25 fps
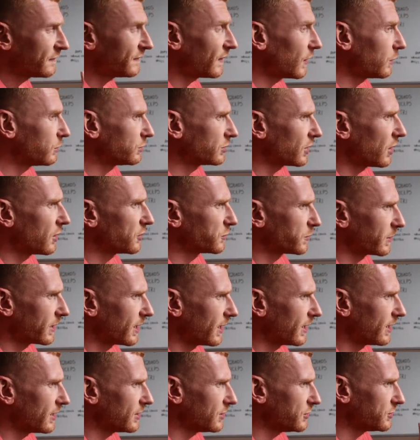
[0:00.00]
photos when
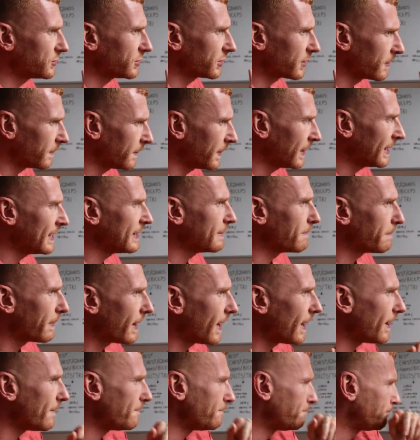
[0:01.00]
I used to compete,
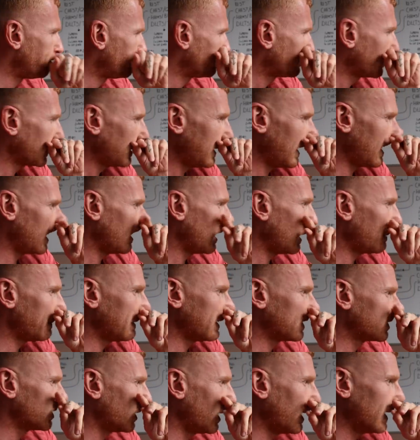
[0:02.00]
but yeah, I'm
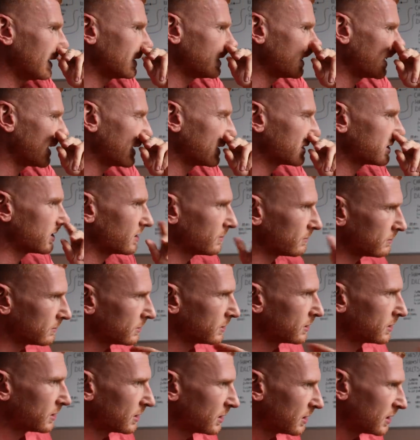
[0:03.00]
excited to get
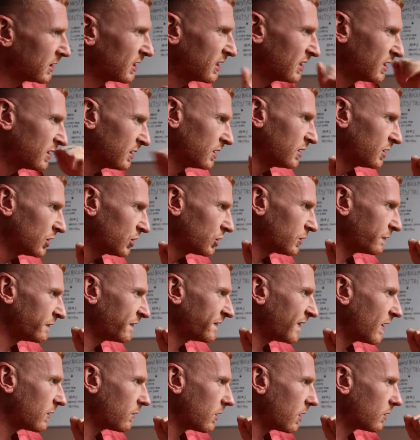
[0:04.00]
some
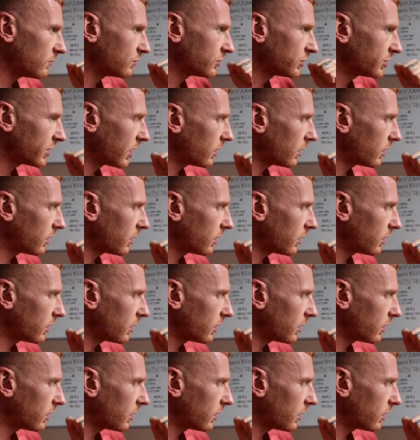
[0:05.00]
photos.